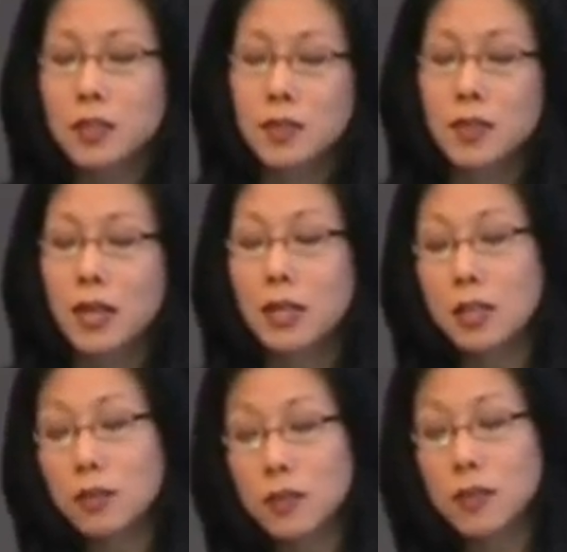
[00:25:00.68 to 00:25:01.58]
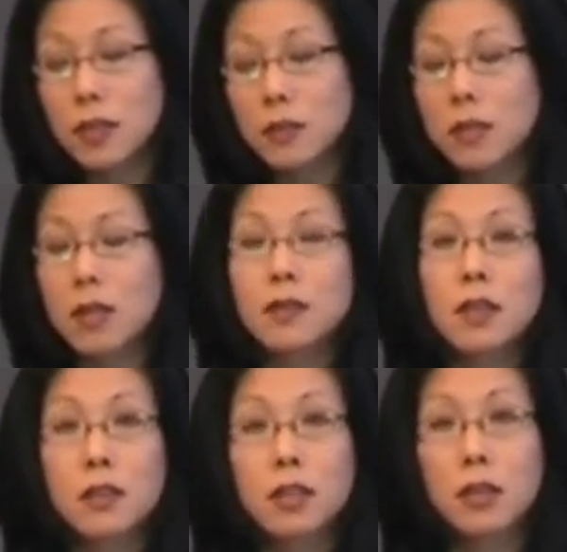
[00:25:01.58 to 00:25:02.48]
It just got interesting because
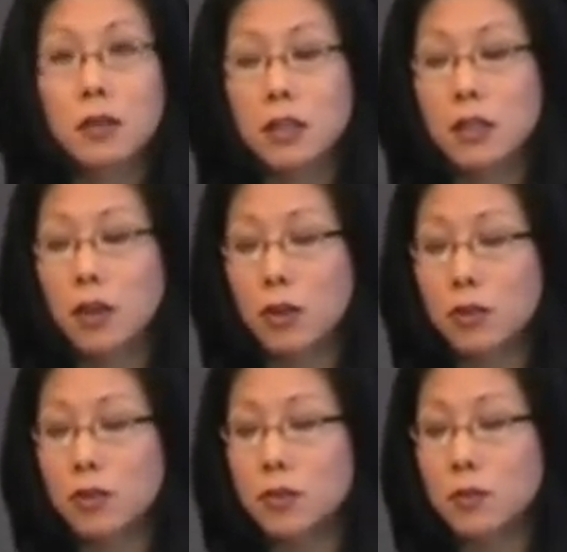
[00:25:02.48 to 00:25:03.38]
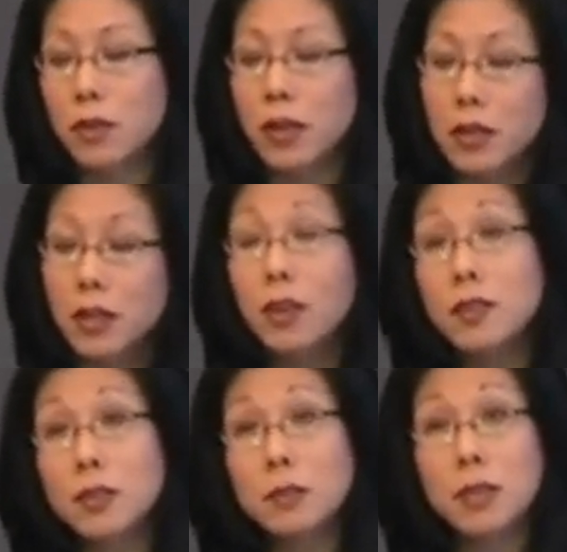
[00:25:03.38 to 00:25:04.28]
other encoders were like, here are
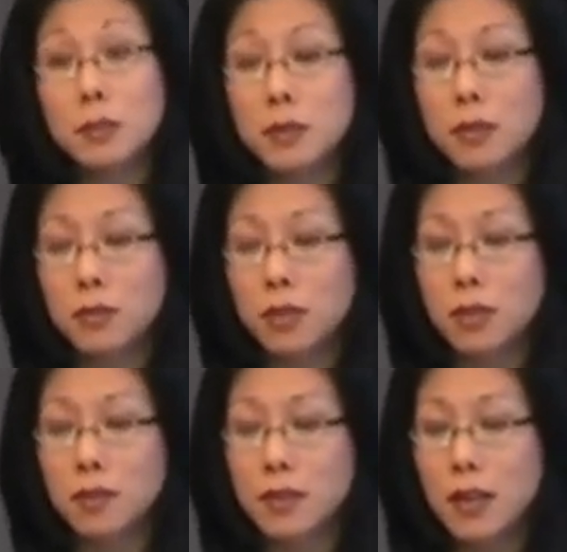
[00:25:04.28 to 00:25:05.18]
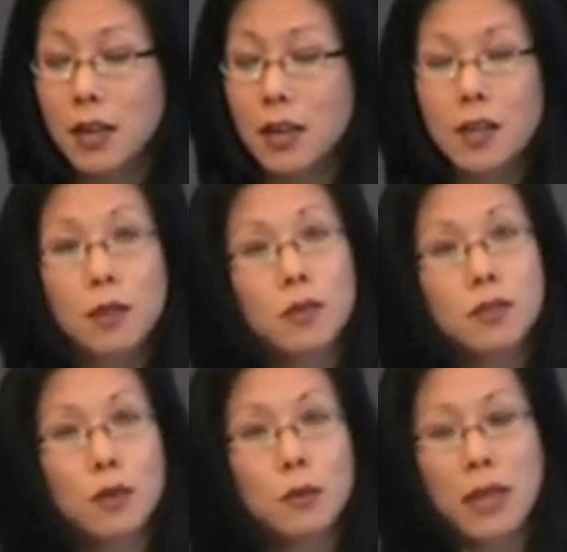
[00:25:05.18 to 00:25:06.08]
some tips and tricks. And there were
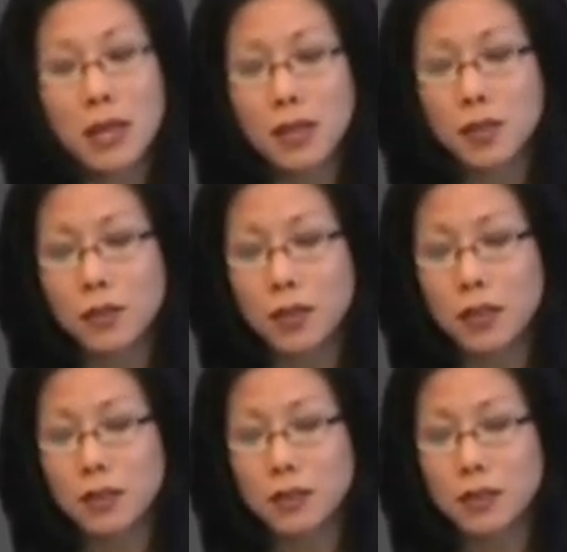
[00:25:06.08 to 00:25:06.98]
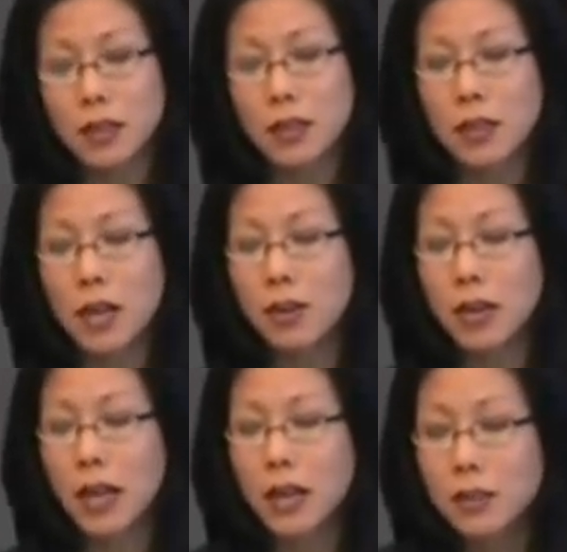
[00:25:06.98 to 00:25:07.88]
so many tricks and how to
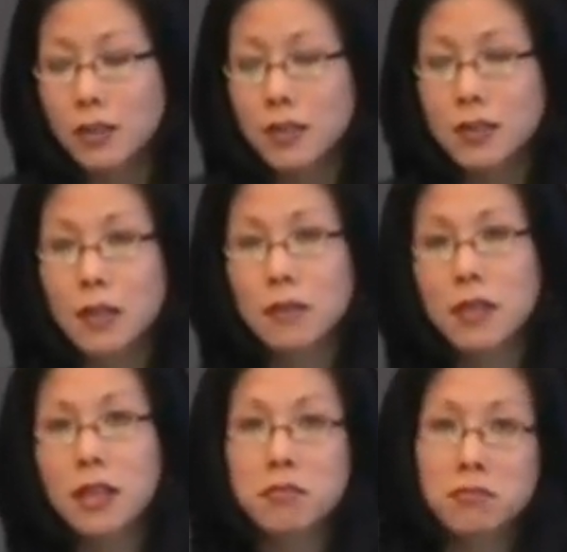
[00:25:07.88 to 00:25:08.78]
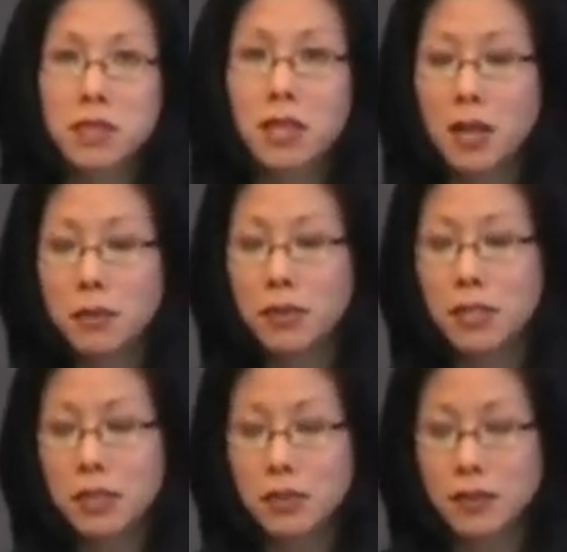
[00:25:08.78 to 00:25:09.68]
handle the stuff that, that got
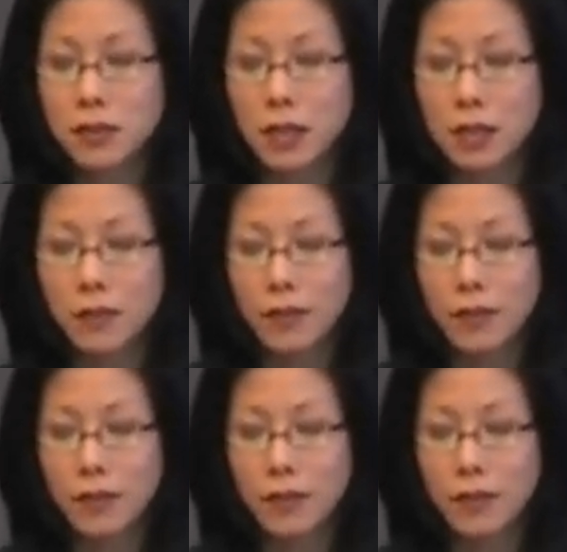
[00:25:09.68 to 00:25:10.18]
pretty interesting.